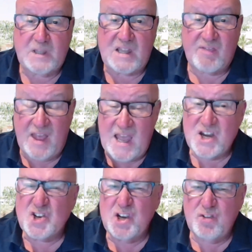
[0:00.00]
There
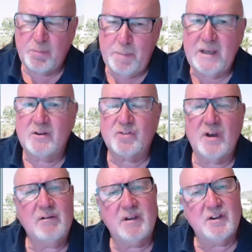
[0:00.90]
she speaks,
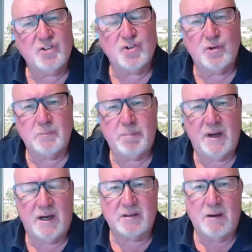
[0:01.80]
only in a short
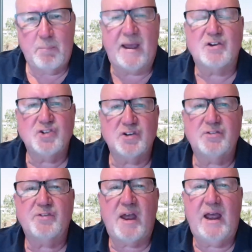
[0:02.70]
part, about
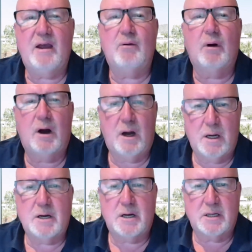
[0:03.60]
just how
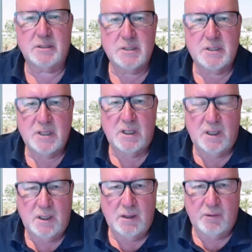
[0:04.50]
hard
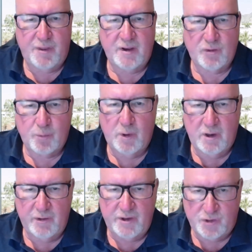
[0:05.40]
things
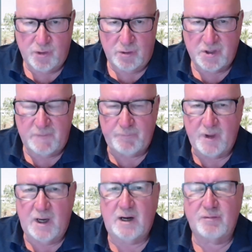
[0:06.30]
were in Georgia
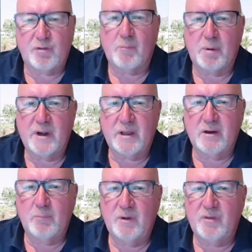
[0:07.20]
after the
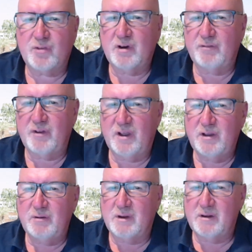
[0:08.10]
breakup with the Soviet
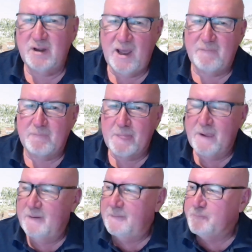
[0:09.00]
Union. Now,
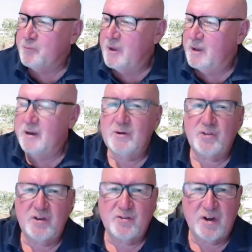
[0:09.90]
you know, it's
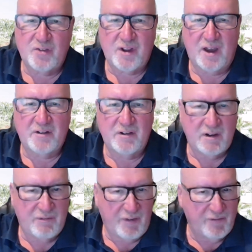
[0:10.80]
interesting. I don't know
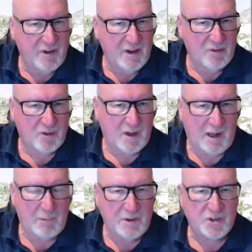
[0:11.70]
if the video is going to
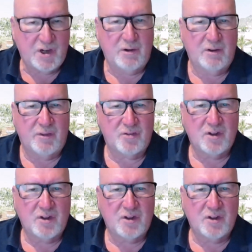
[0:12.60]
let me show you this.